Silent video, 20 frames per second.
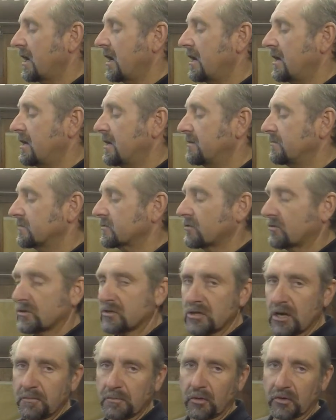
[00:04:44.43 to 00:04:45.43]
So
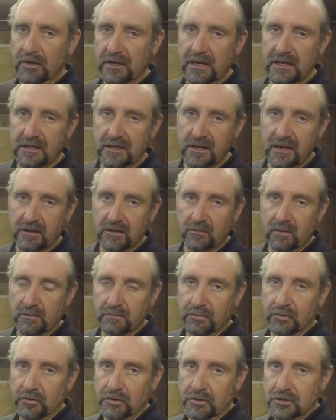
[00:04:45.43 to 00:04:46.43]
there's no point getting another
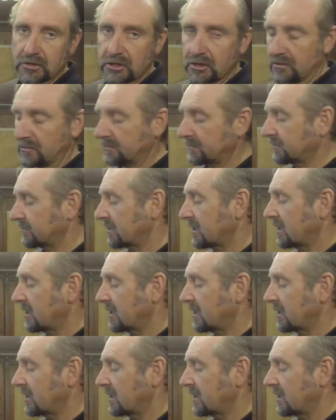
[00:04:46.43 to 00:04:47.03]
1.2.